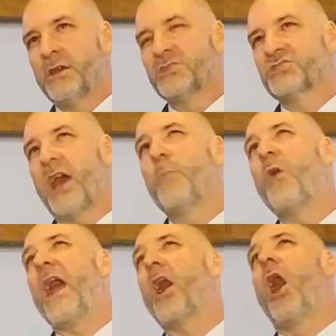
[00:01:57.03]

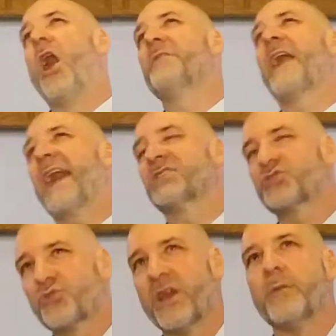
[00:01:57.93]
Somewhere on that
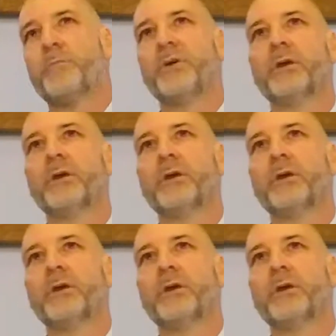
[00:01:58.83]
trip,